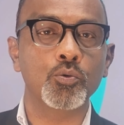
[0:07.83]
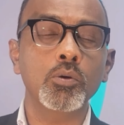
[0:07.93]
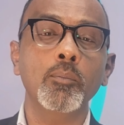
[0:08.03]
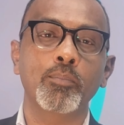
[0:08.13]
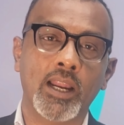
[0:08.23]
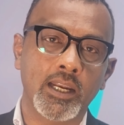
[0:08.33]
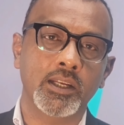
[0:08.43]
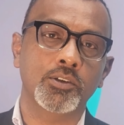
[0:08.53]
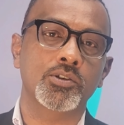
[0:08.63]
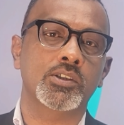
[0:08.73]
who are
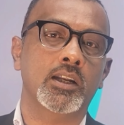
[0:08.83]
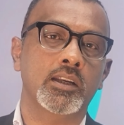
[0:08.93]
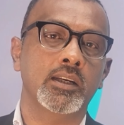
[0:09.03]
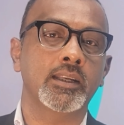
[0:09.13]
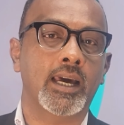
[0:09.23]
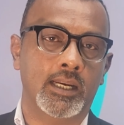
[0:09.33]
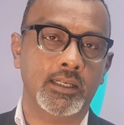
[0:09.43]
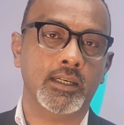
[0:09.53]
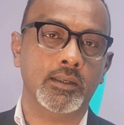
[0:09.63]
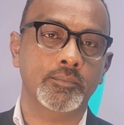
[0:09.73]
planning to study in
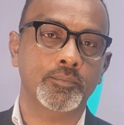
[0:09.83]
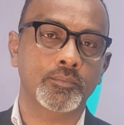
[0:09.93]
Canada.